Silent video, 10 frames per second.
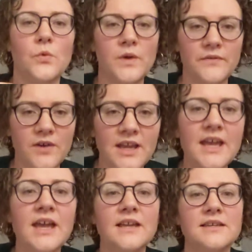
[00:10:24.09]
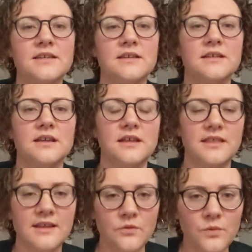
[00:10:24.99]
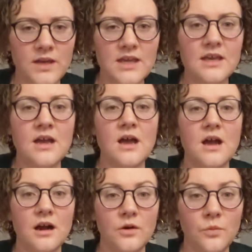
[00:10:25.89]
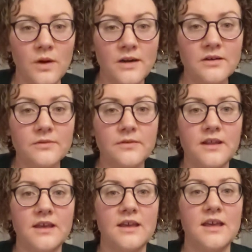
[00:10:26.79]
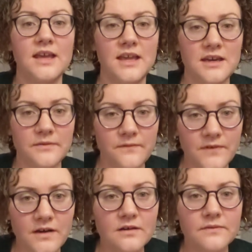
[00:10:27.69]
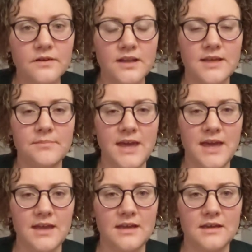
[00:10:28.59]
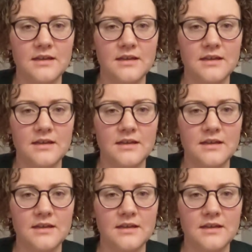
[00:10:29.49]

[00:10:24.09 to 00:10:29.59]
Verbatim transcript: We forget that we are wonderfully and fearfully made.